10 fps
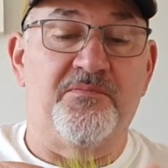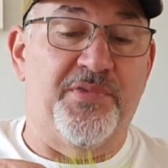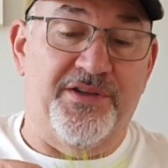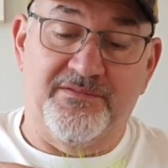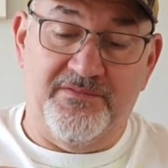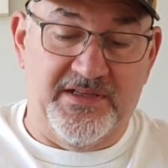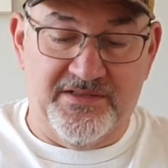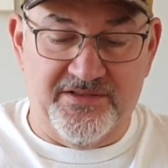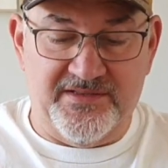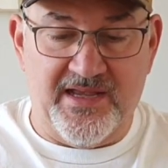but it
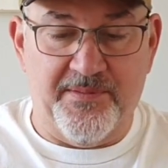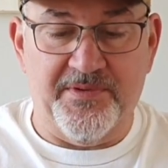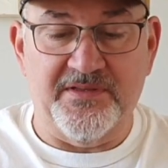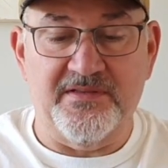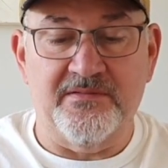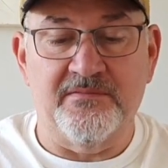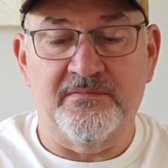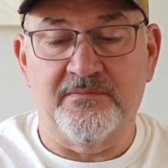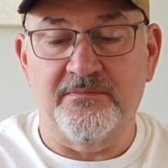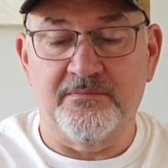just happens.
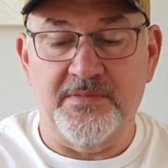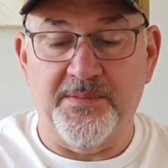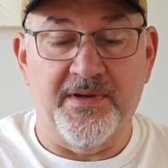Maybe